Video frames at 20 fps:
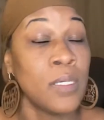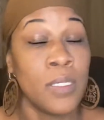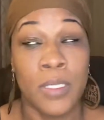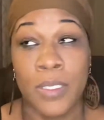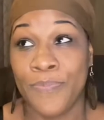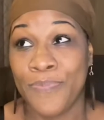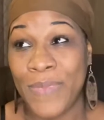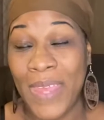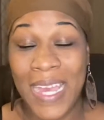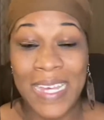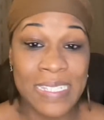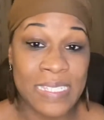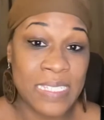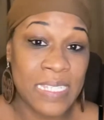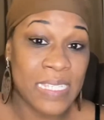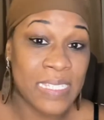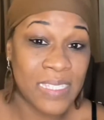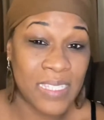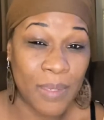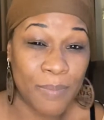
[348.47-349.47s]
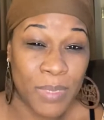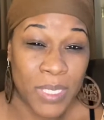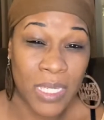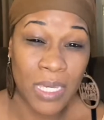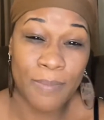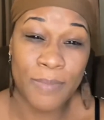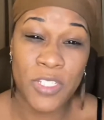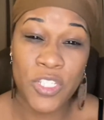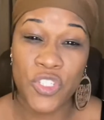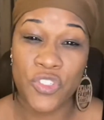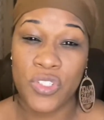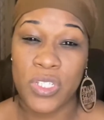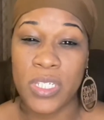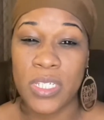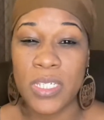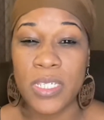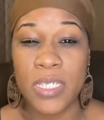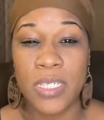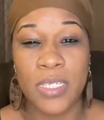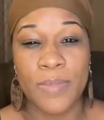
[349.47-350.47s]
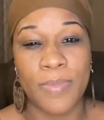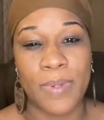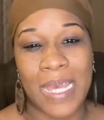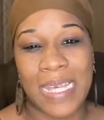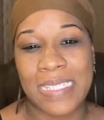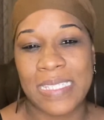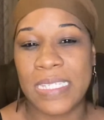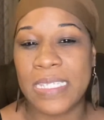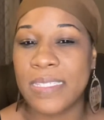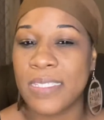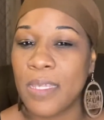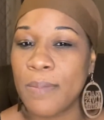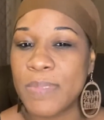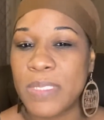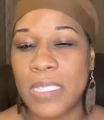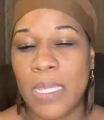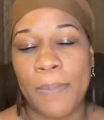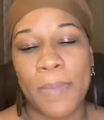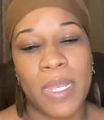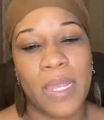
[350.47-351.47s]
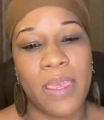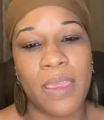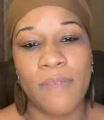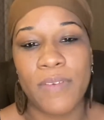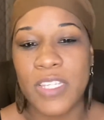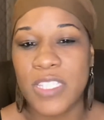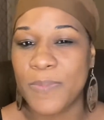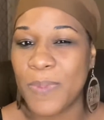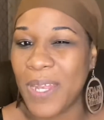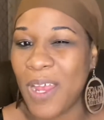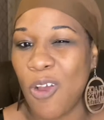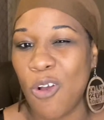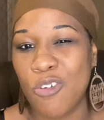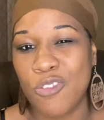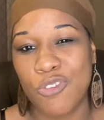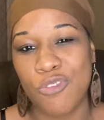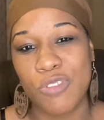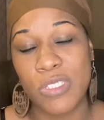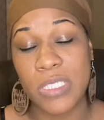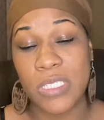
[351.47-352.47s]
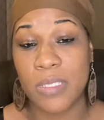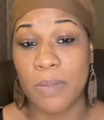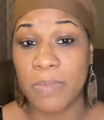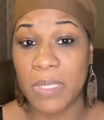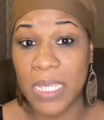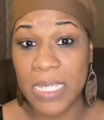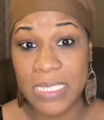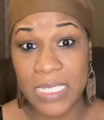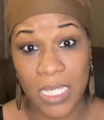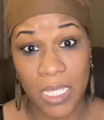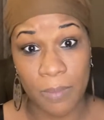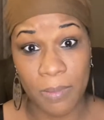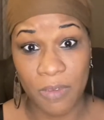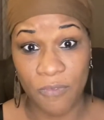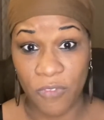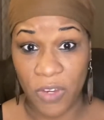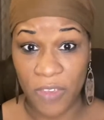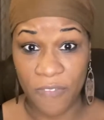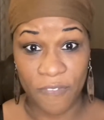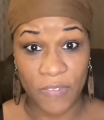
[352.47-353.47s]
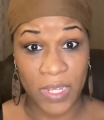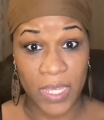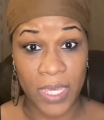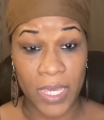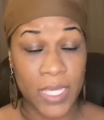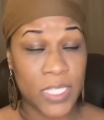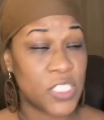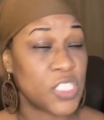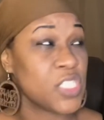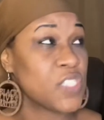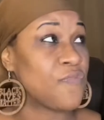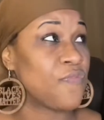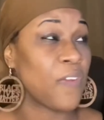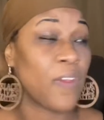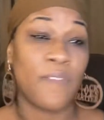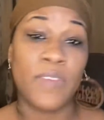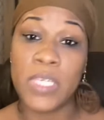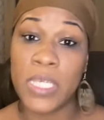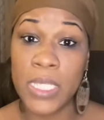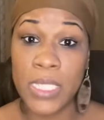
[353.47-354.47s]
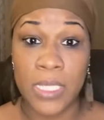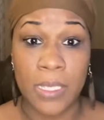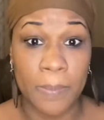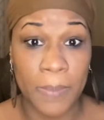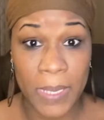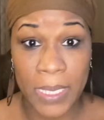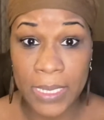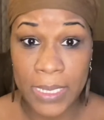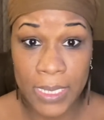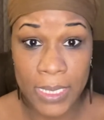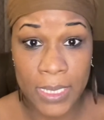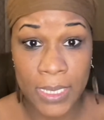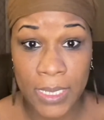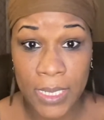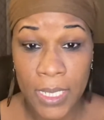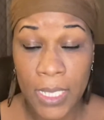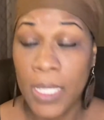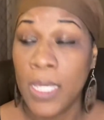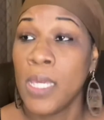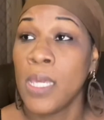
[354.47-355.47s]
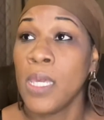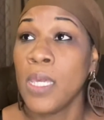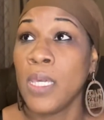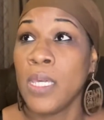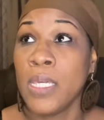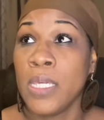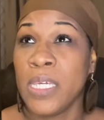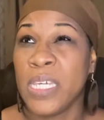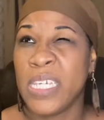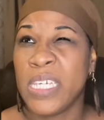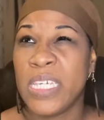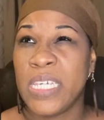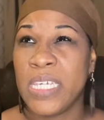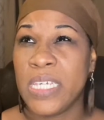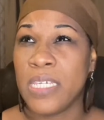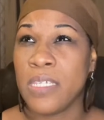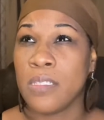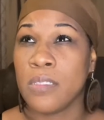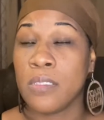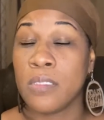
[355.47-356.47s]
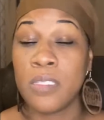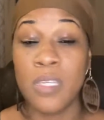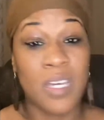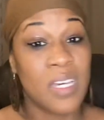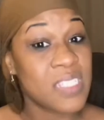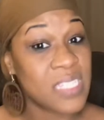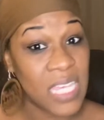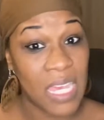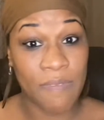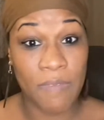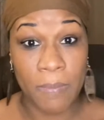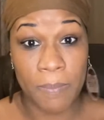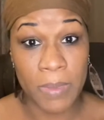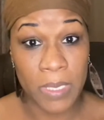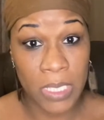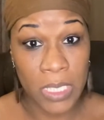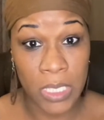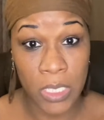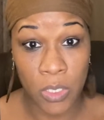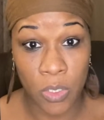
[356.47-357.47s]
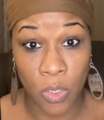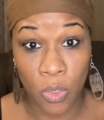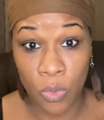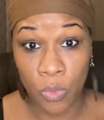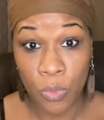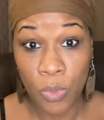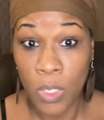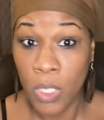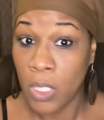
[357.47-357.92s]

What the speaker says: I see some chemistry, but I see some similarities, but I also see some things that could be red flags. She's very independent. He does have a big ego.